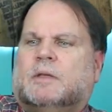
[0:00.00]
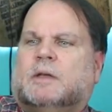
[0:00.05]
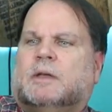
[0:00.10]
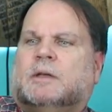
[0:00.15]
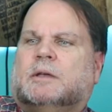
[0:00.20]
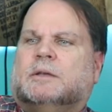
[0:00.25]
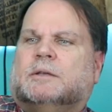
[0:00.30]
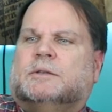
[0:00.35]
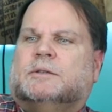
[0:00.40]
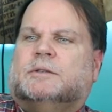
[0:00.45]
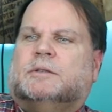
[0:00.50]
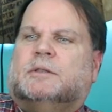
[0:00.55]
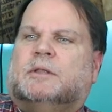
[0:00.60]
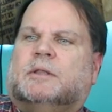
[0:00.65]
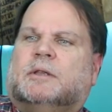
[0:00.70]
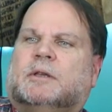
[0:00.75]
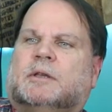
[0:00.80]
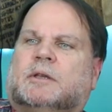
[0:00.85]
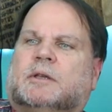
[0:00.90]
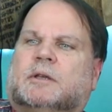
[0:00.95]
is
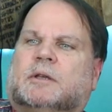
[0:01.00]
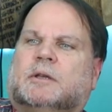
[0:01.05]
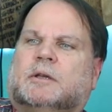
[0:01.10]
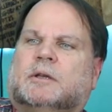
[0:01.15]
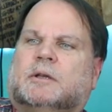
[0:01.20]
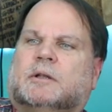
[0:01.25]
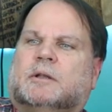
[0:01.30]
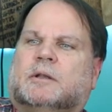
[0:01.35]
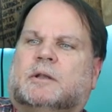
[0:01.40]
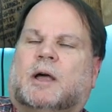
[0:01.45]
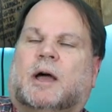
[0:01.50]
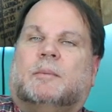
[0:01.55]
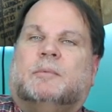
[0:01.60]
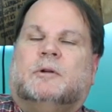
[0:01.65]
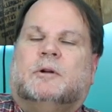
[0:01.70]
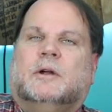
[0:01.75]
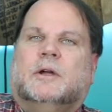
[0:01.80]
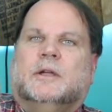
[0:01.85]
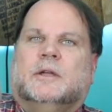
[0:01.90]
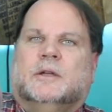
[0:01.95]
the
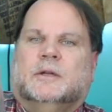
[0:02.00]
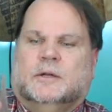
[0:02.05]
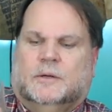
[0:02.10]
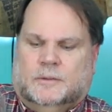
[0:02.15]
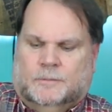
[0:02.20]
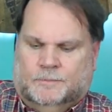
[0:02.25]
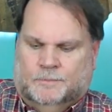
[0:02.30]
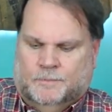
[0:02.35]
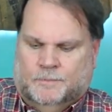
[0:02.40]
Knob Creek.